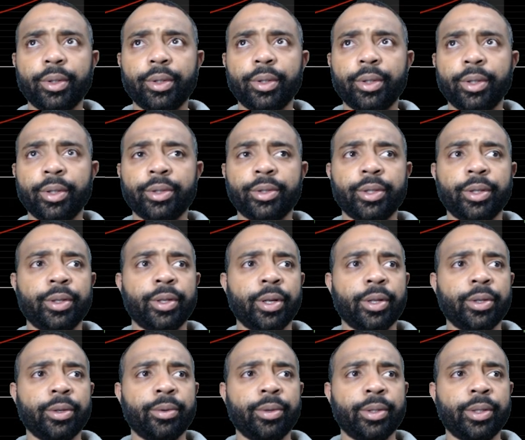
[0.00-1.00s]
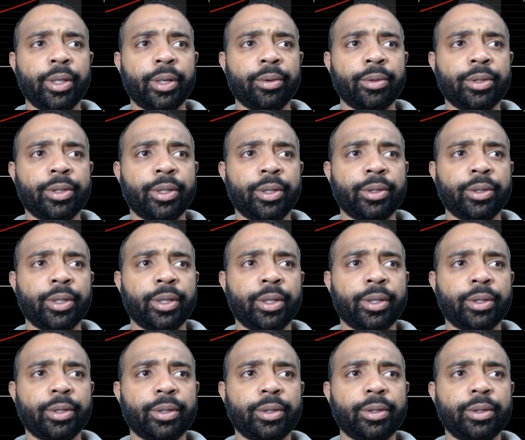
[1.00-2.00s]
Here's another one that was on there.
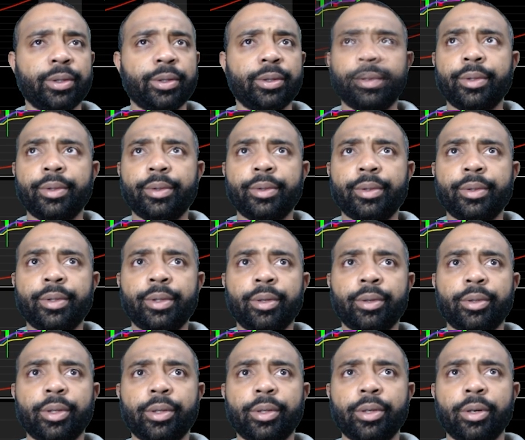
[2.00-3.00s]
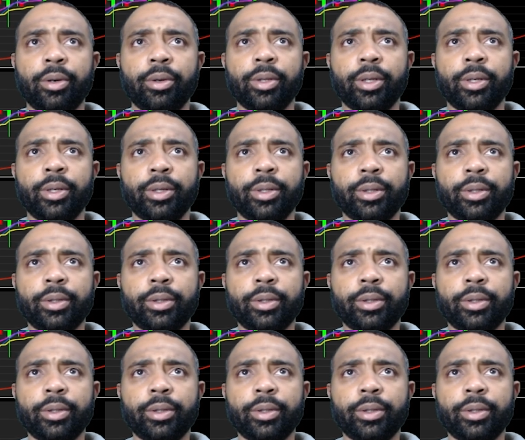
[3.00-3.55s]
Coca-Cola.